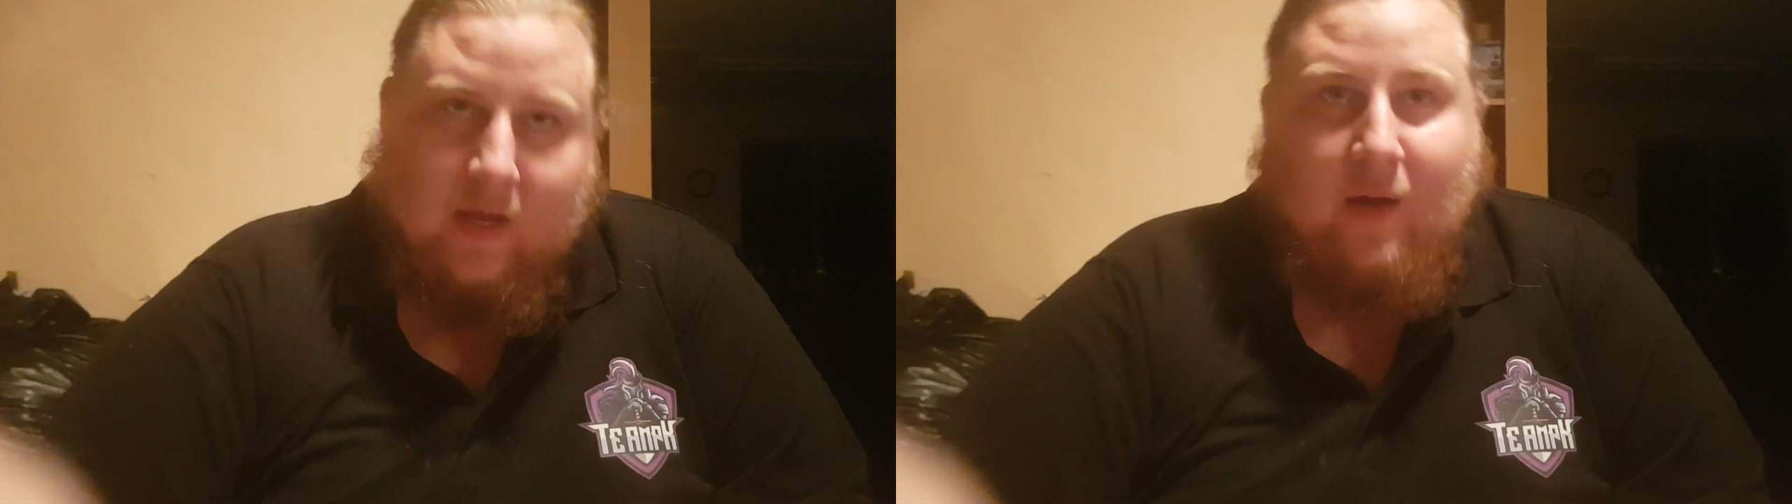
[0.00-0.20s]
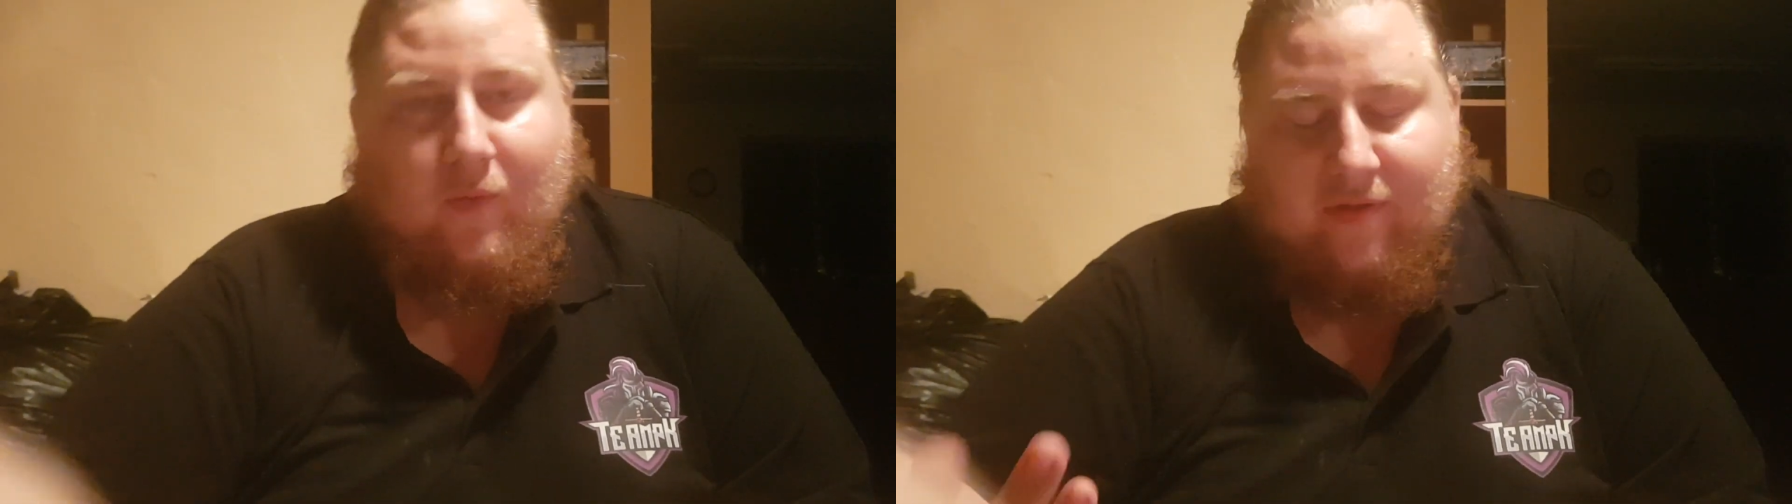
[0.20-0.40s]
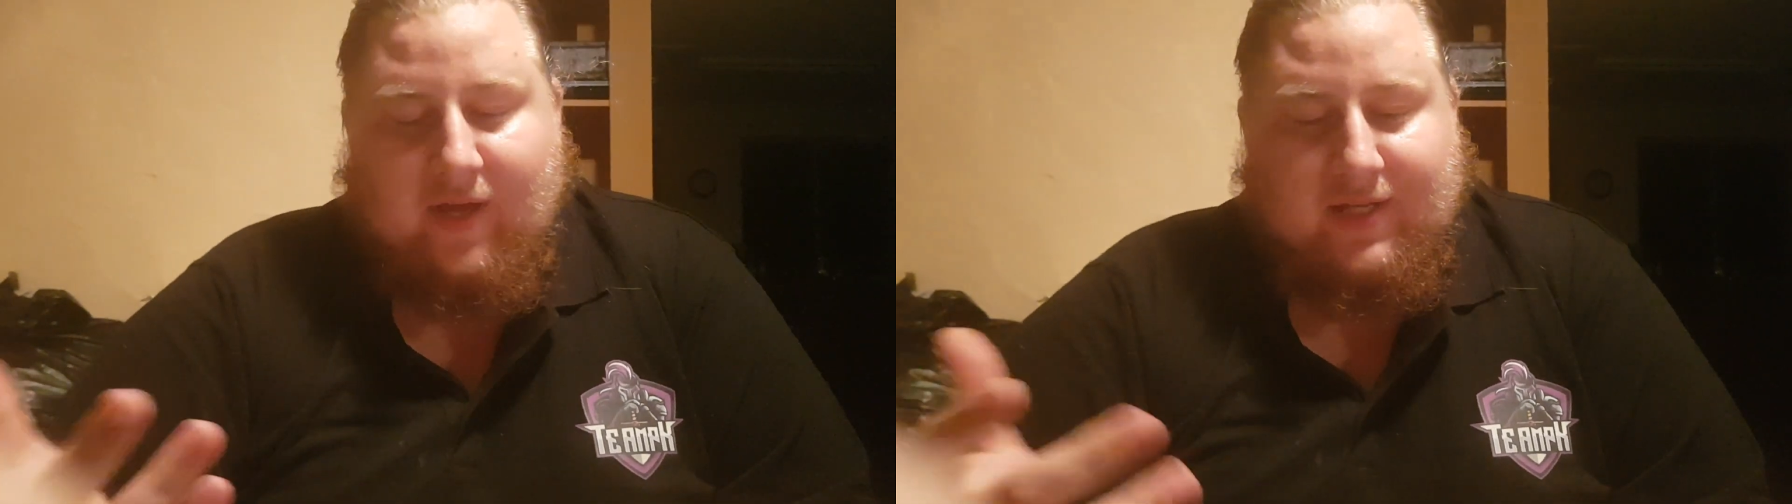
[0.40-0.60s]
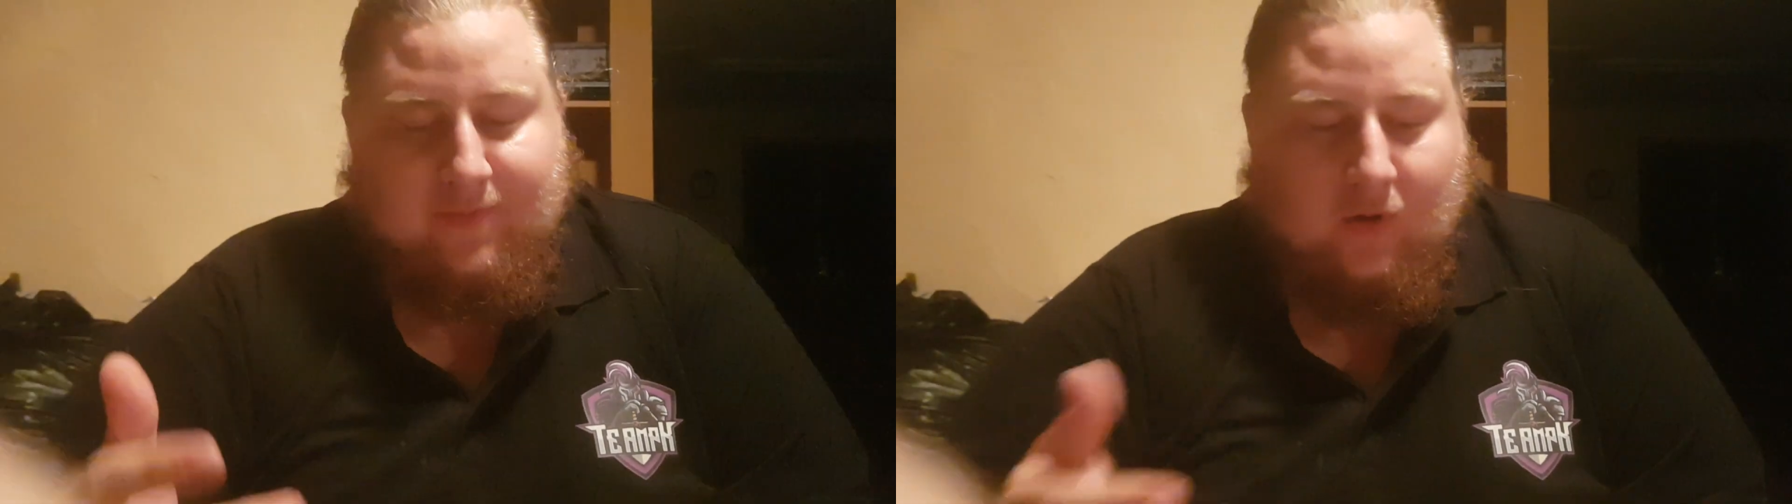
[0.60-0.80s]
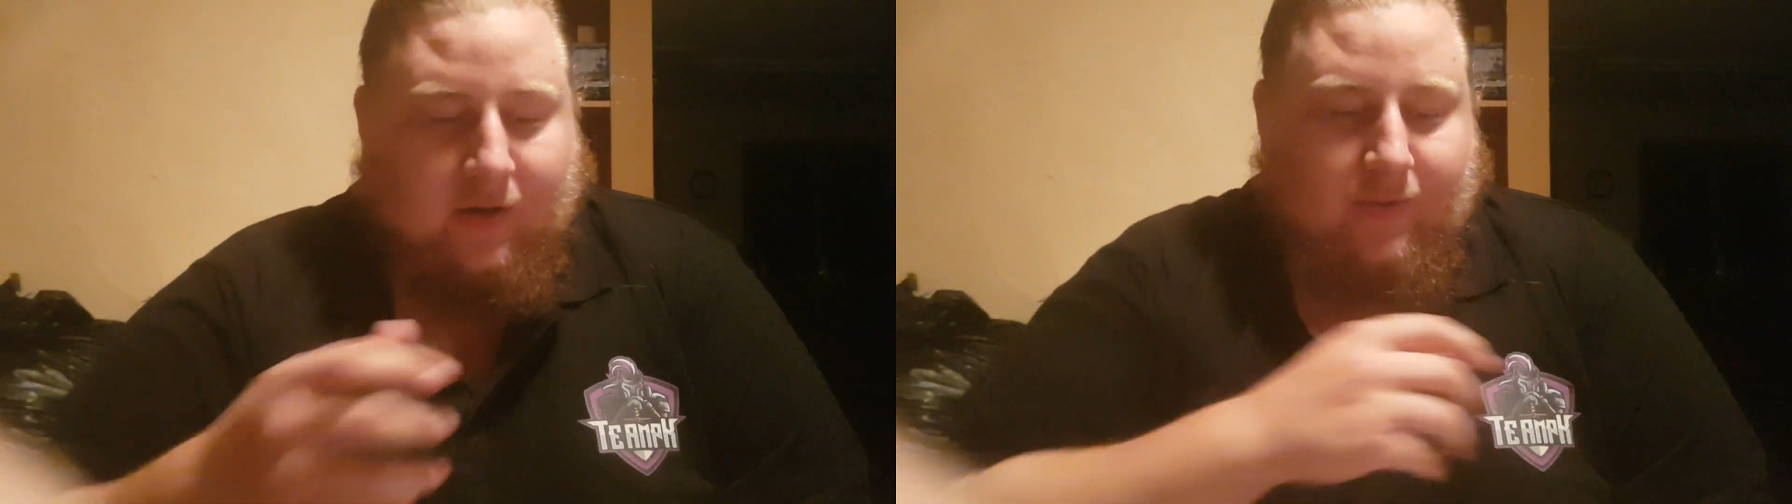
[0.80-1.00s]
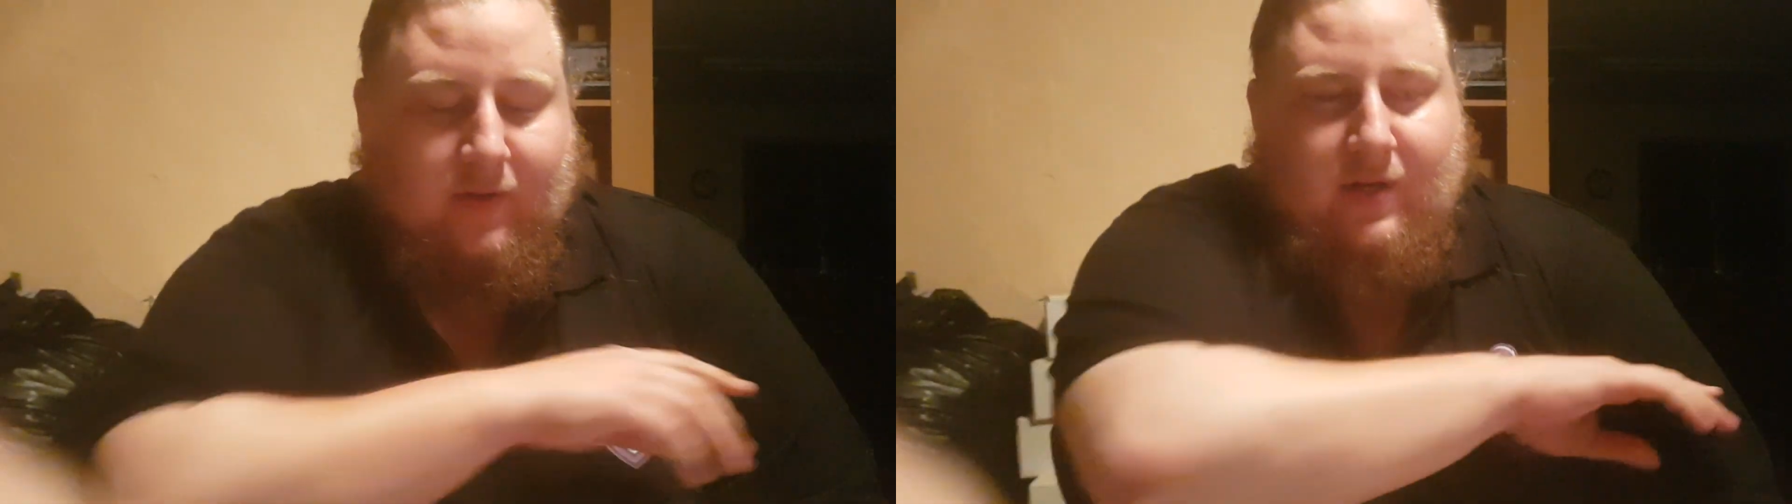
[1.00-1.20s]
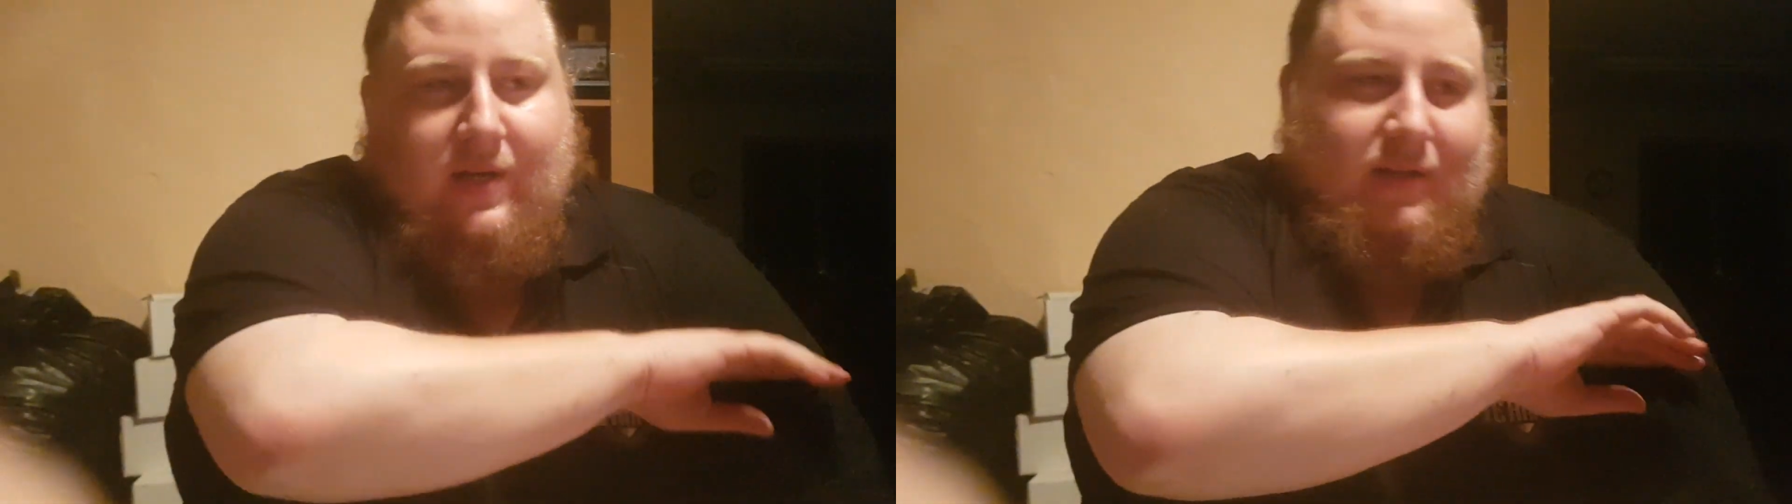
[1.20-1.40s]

Yeah, well, thanks, Michael.